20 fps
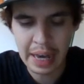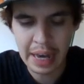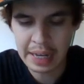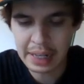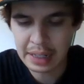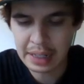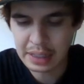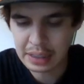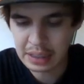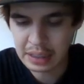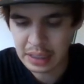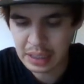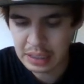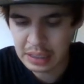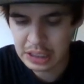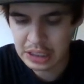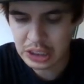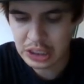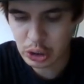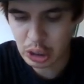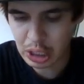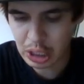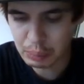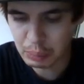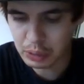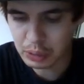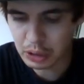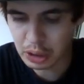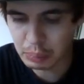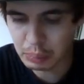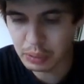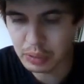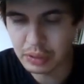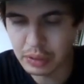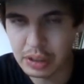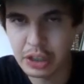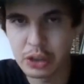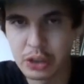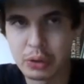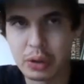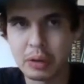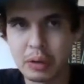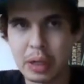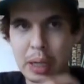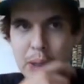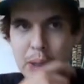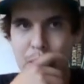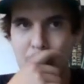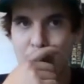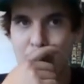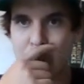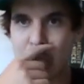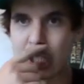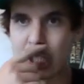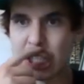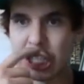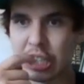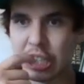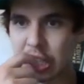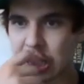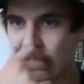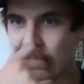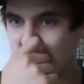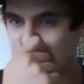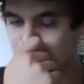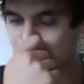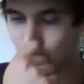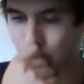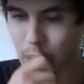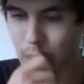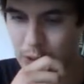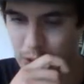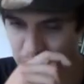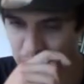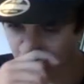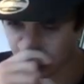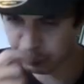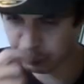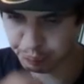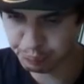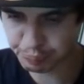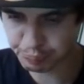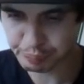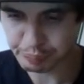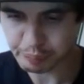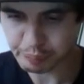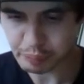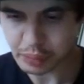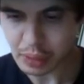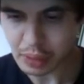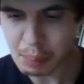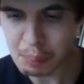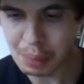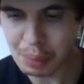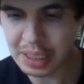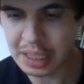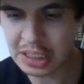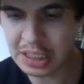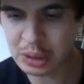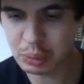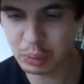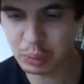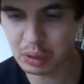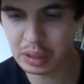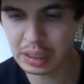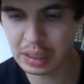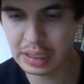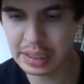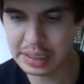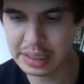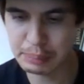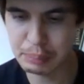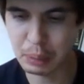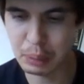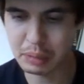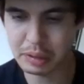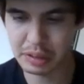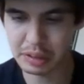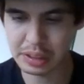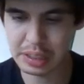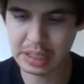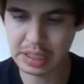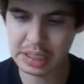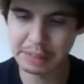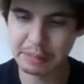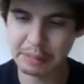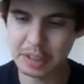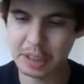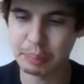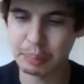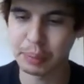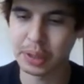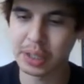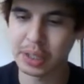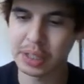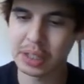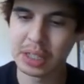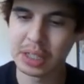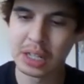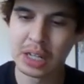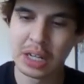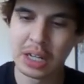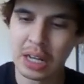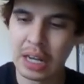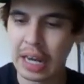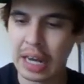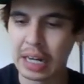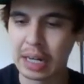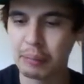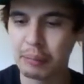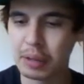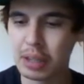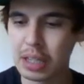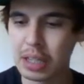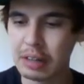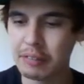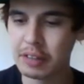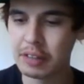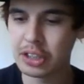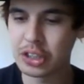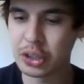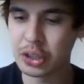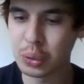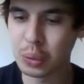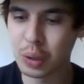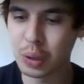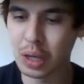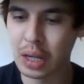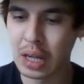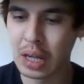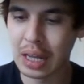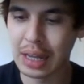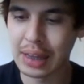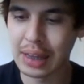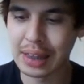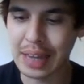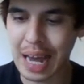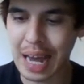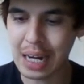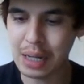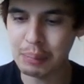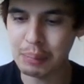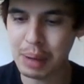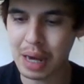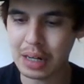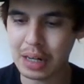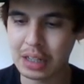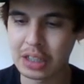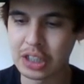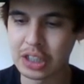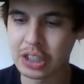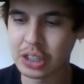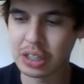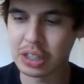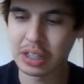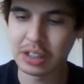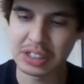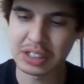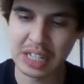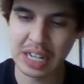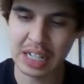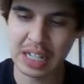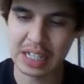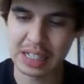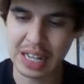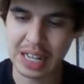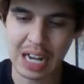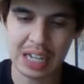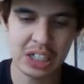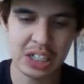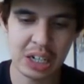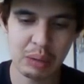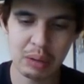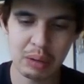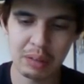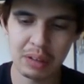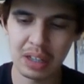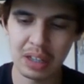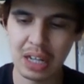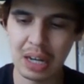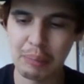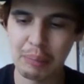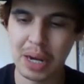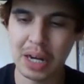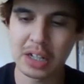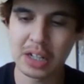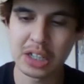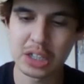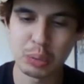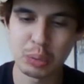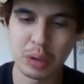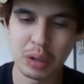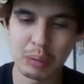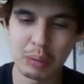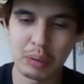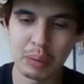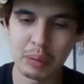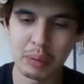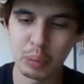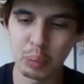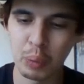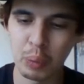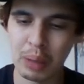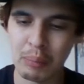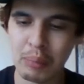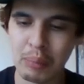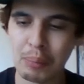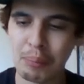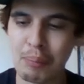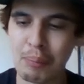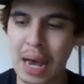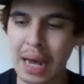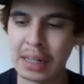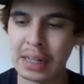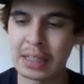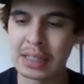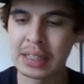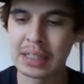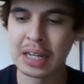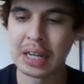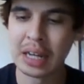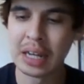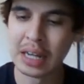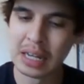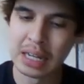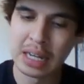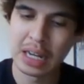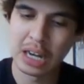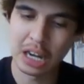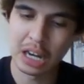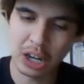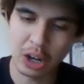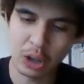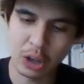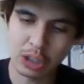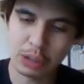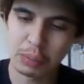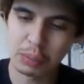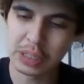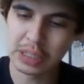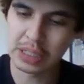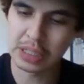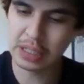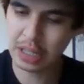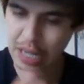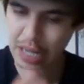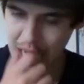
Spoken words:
and just incredible durability throughout a long season as well. So my next award is the most outstanding defensive player, and I'm going to give it to linebacker Darnell Sankey. Last year I went with a linebacker as well. I went with Wynton McManus. Ultimately did